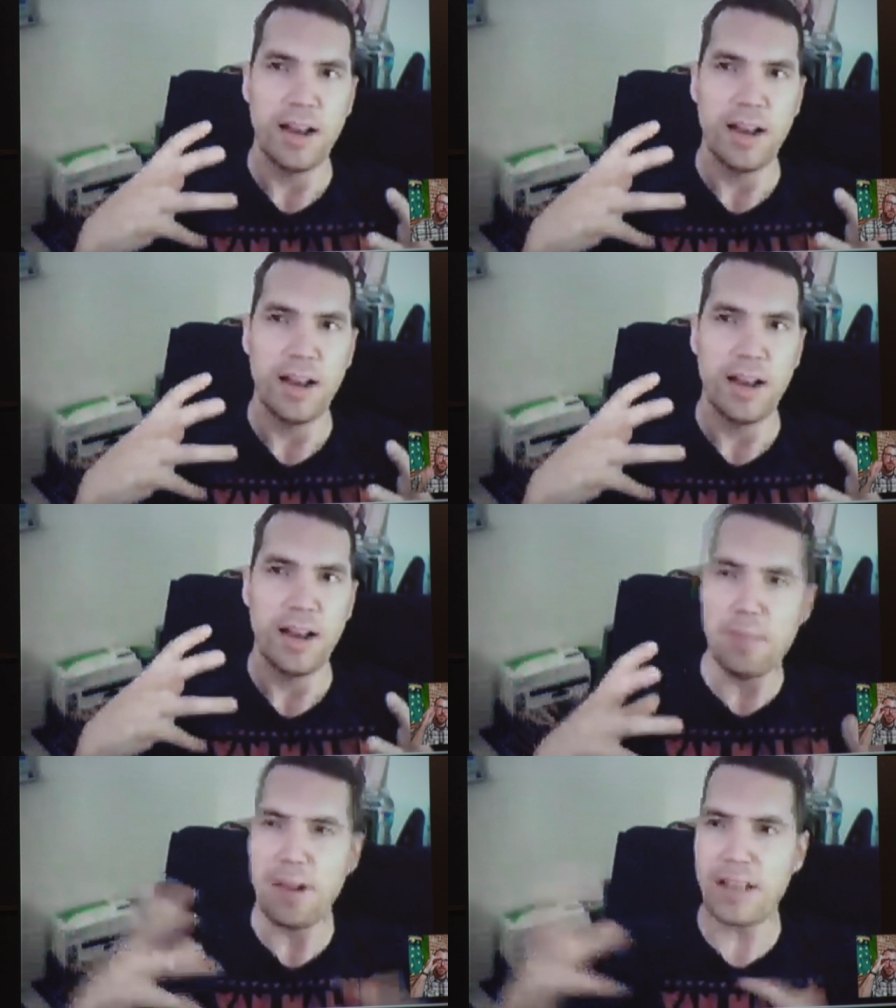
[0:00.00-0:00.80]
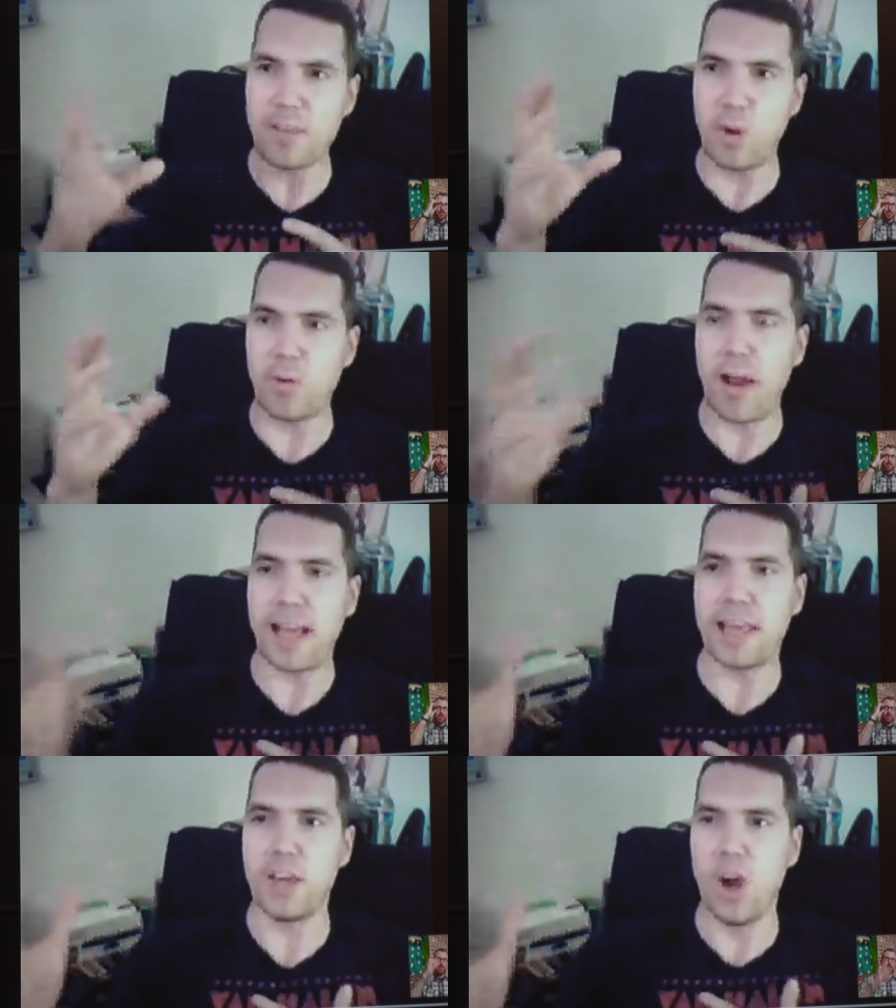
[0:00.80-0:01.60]
Maybe not somewhere where I can
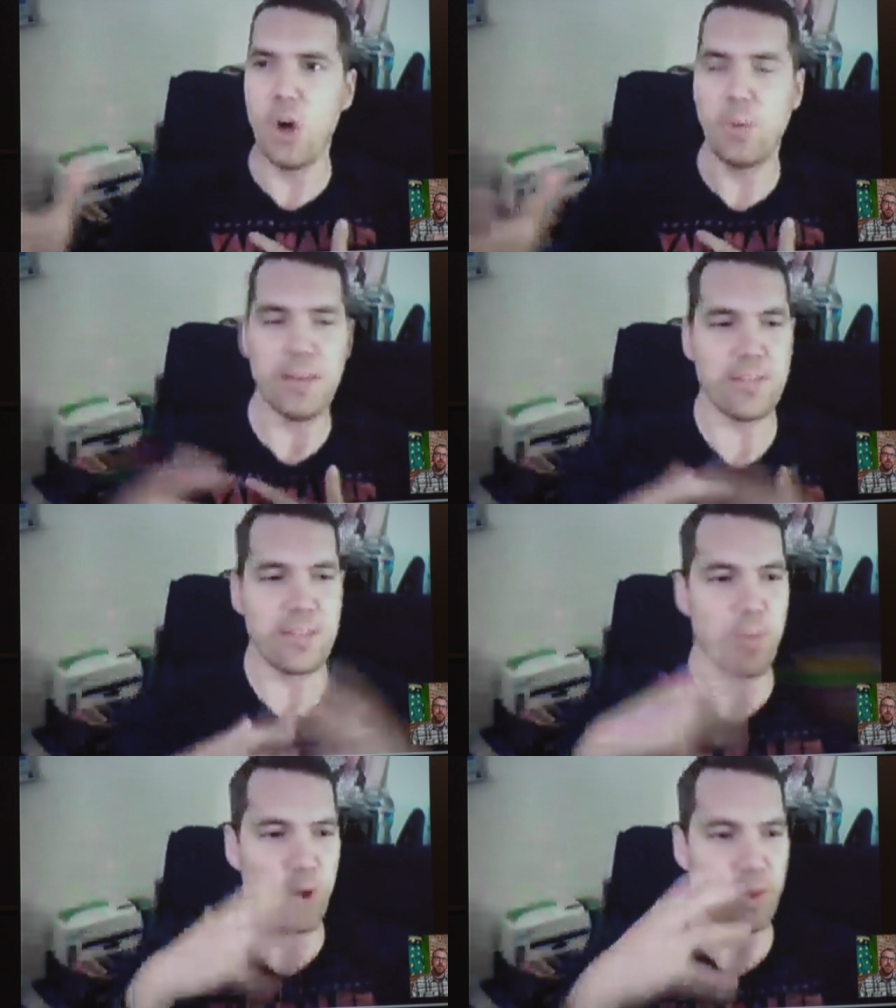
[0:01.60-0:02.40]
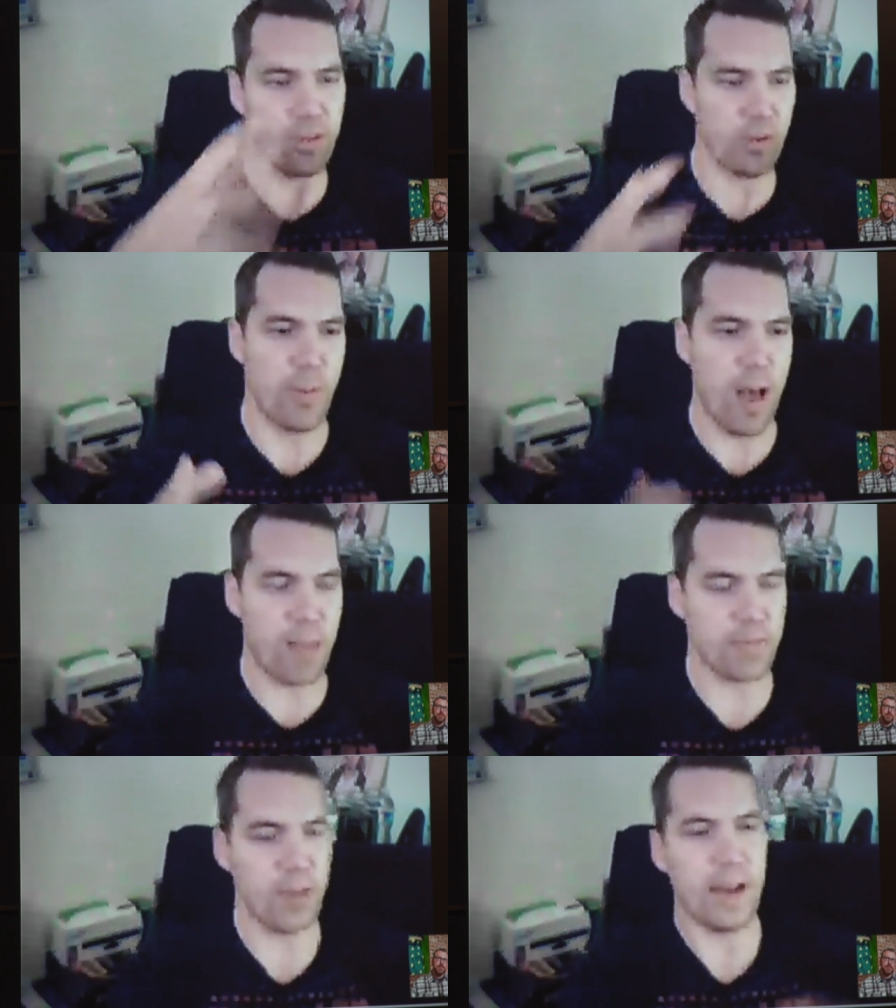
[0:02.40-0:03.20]
go, but even somewhere that sort of pops
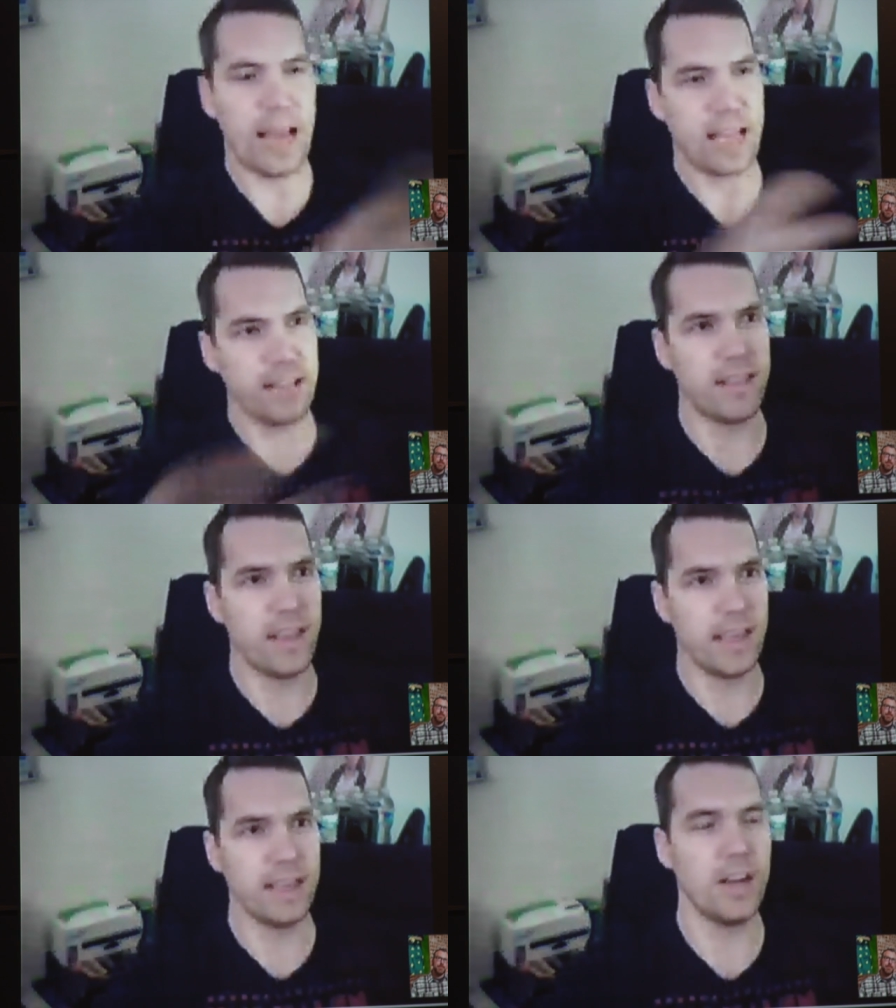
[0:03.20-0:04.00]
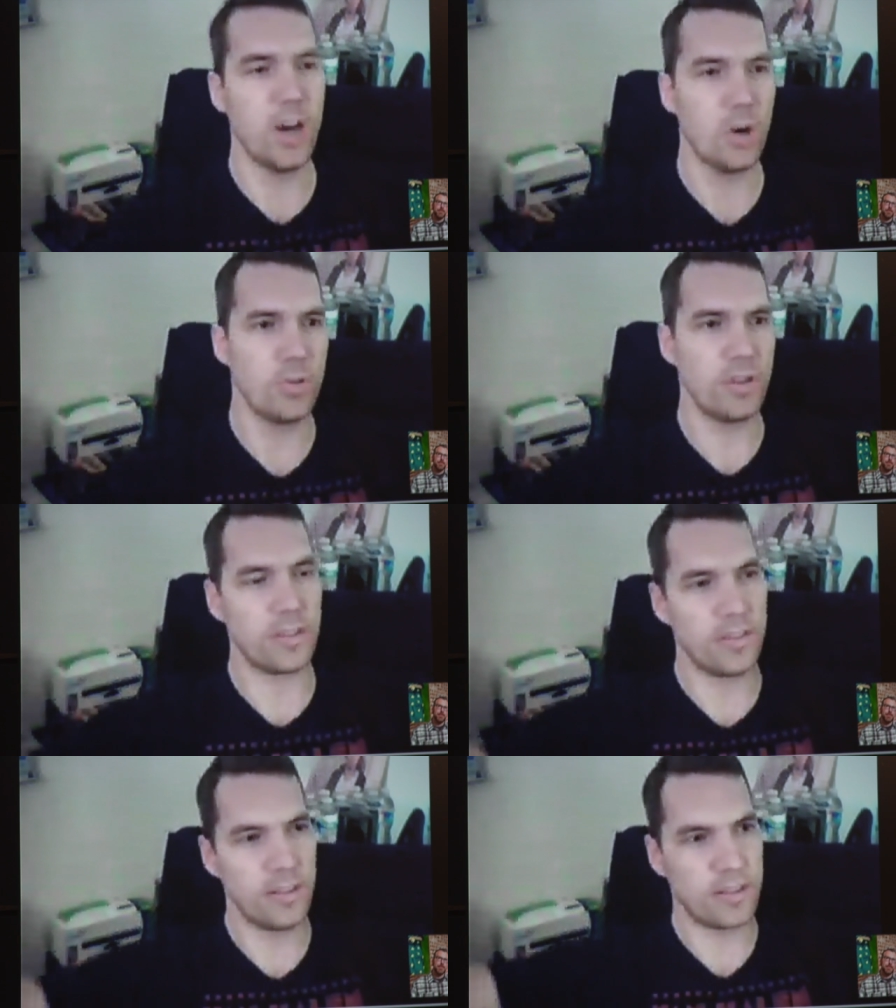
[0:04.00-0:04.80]
up and I can see, you know, this
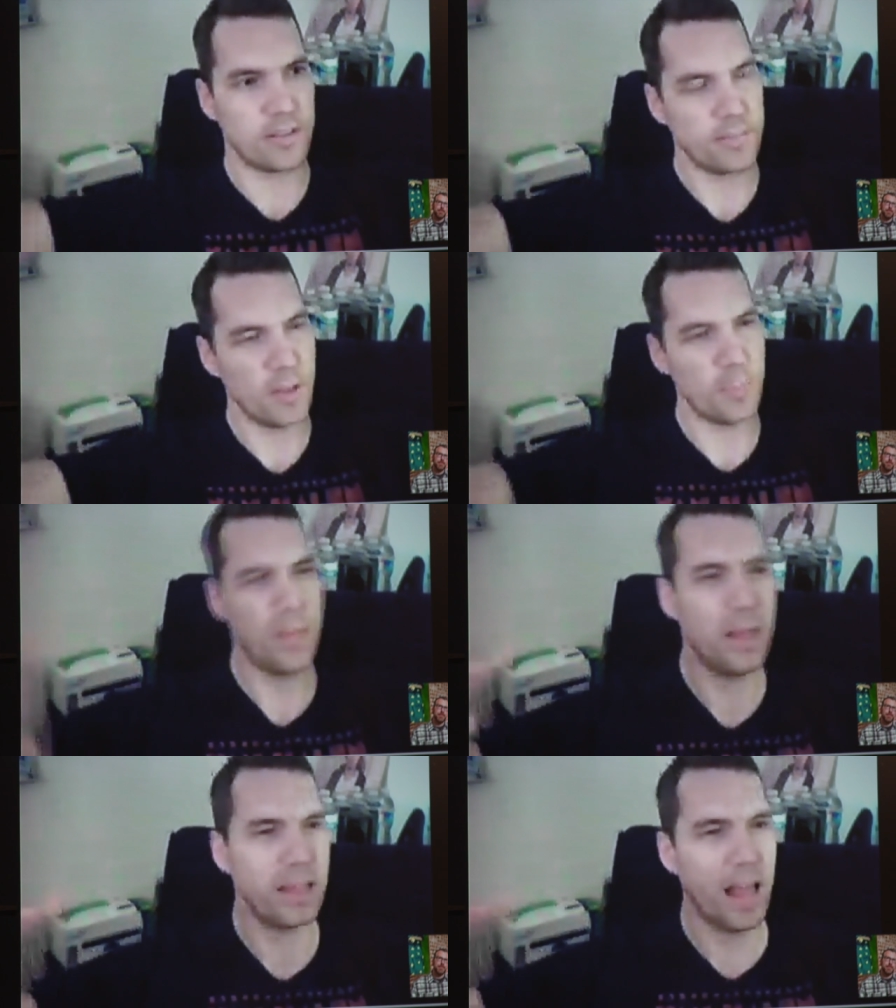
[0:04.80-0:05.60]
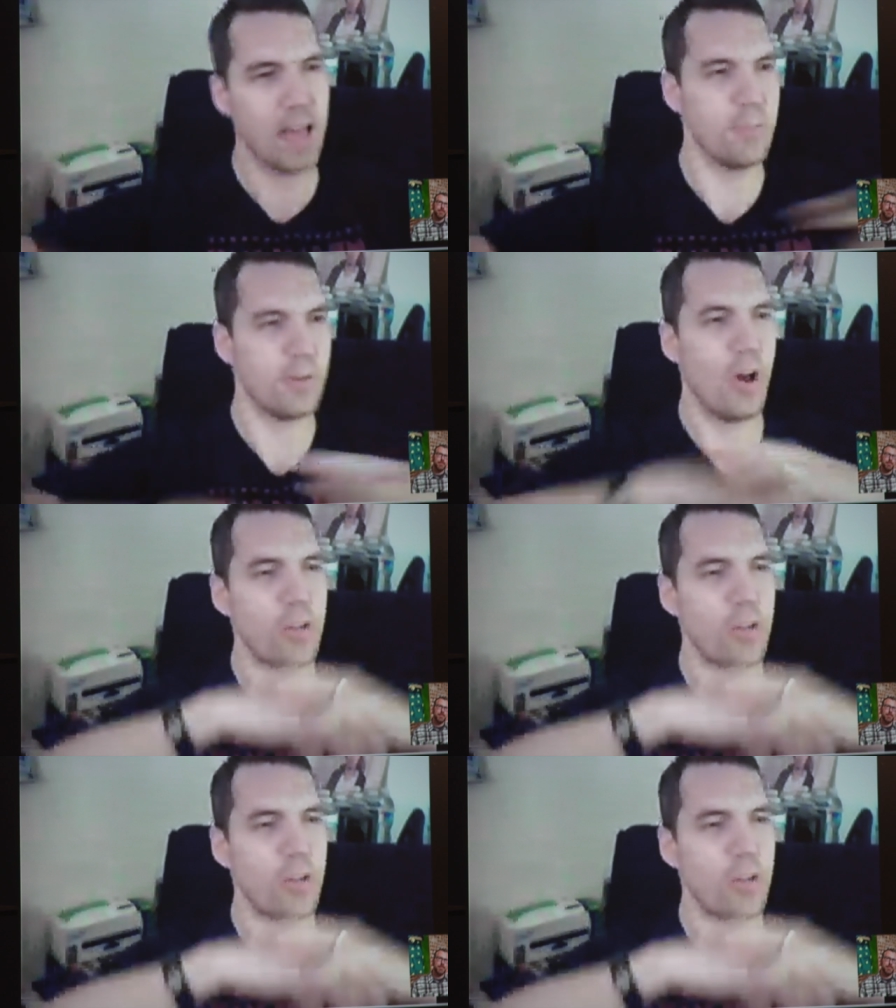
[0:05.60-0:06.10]
this the bloodline, but also